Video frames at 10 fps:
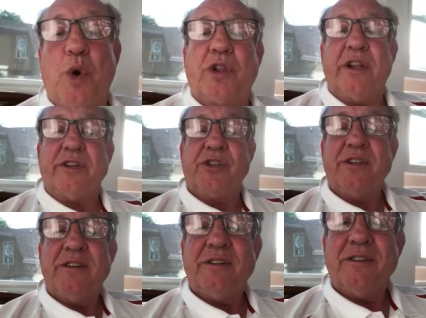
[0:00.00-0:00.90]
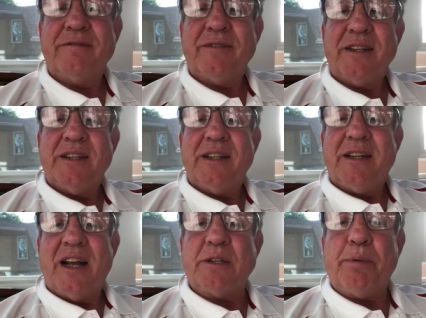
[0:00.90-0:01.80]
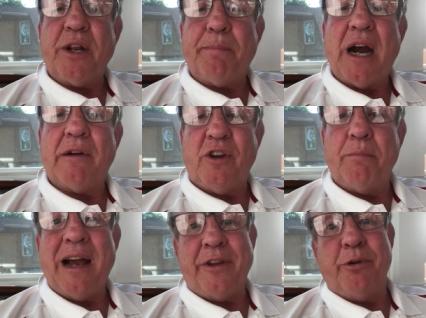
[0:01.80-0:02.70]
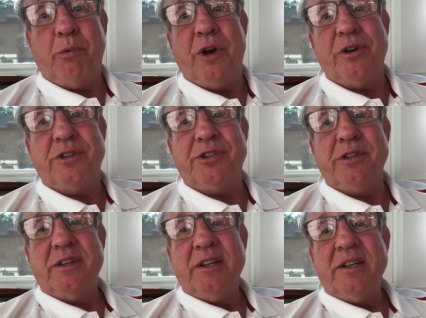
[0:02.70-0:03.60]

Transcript: worthless. That's pretty powerful about your words.